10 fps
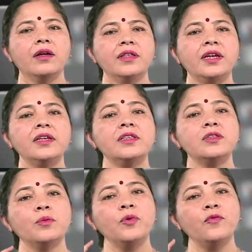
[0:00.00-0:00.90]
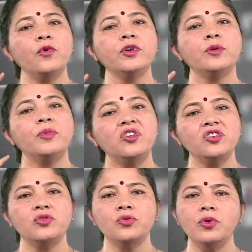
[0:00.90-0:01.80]
that is uh, before the
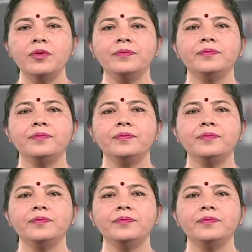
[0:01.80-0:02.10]
British rule.